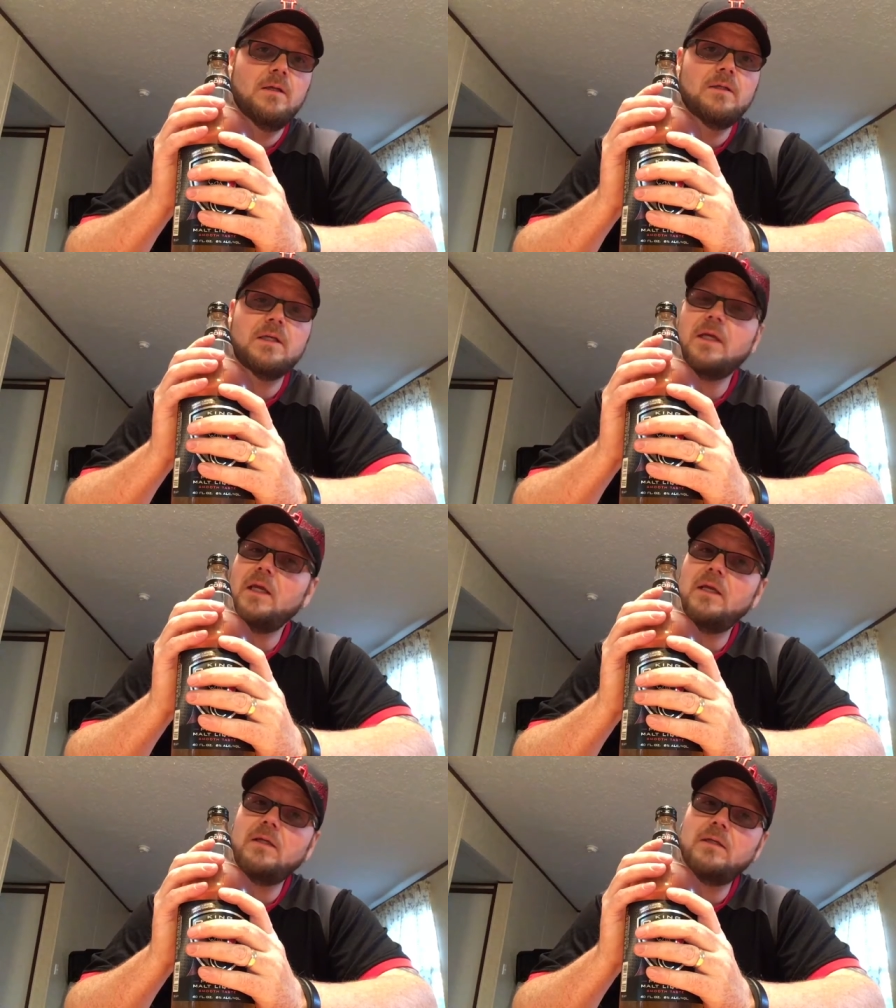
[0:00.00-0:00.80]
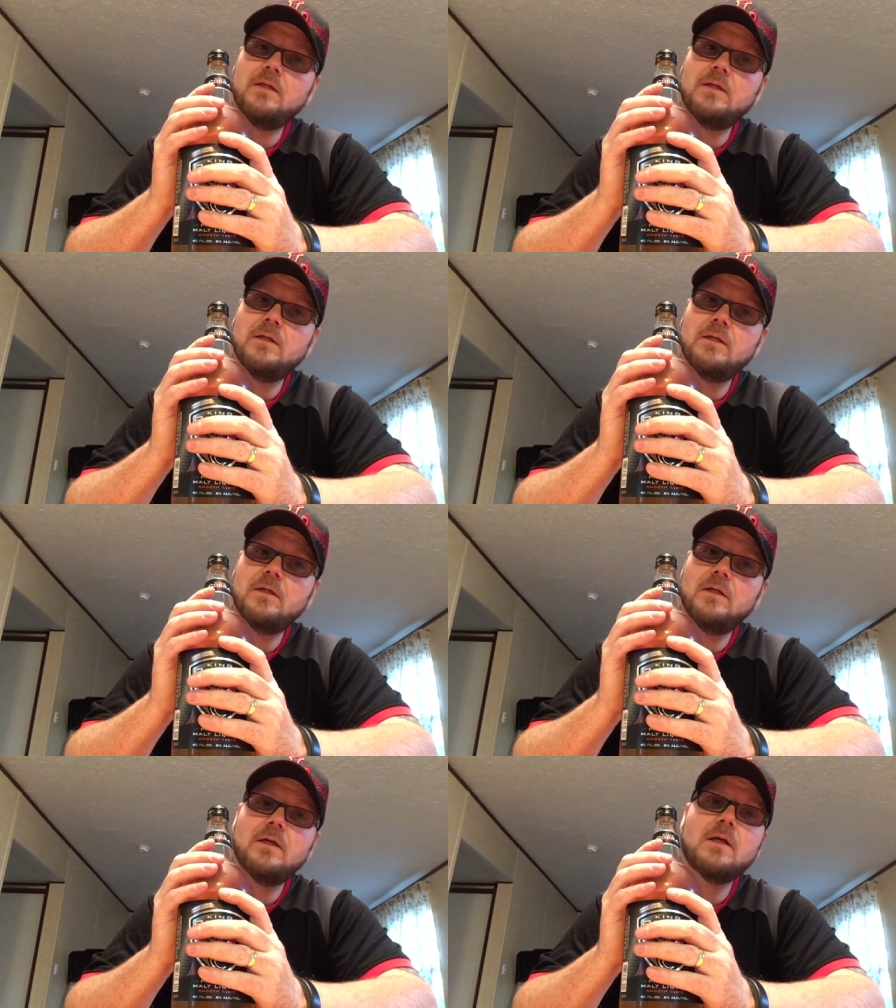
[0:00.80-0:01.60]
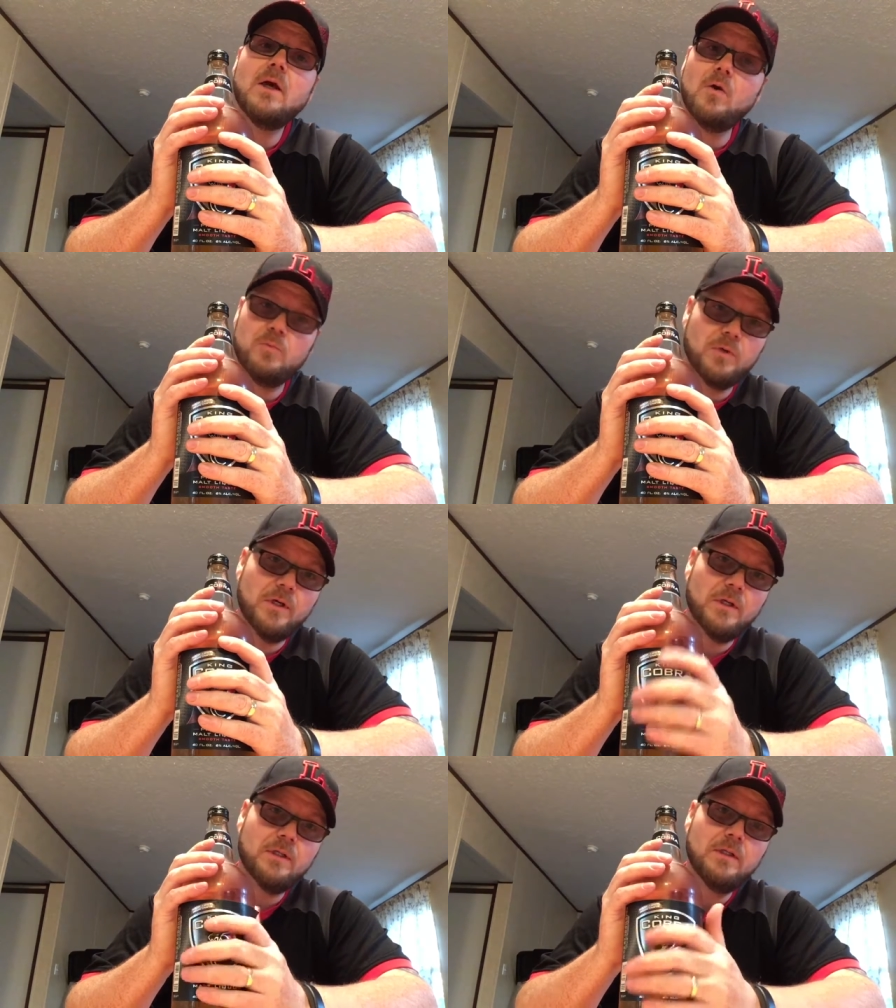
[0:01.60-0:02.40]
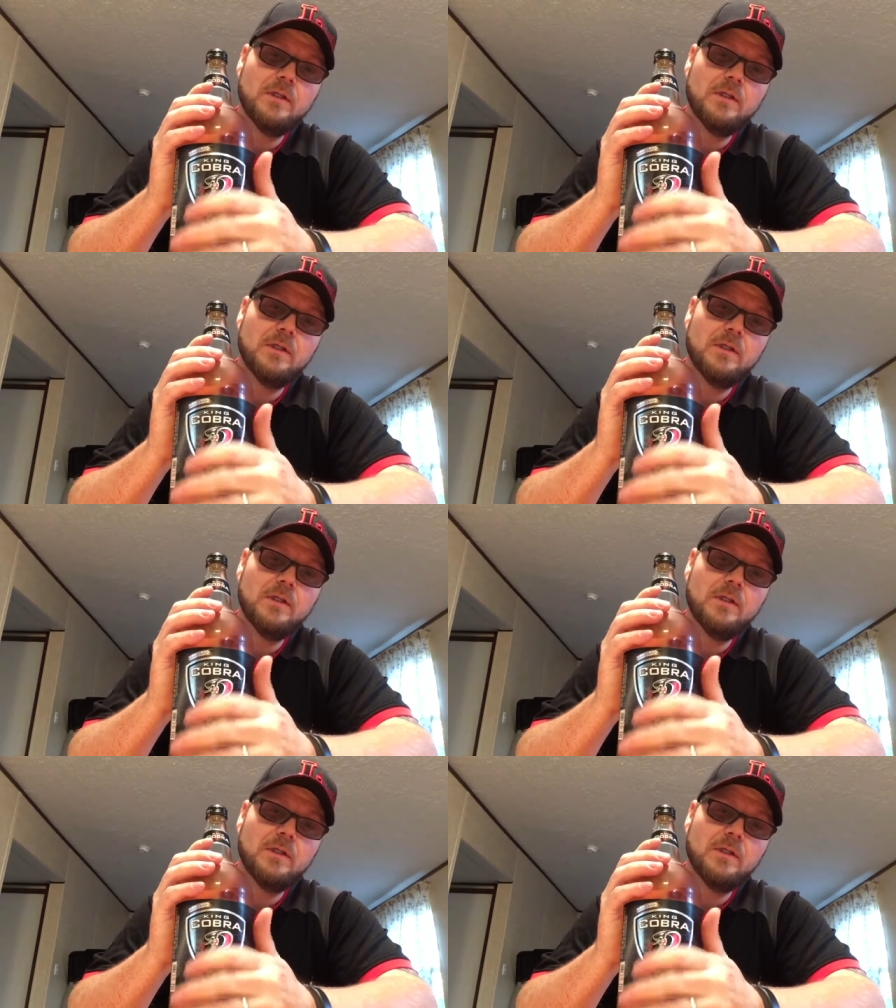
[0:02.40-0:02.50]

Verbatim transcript: the King Cobra.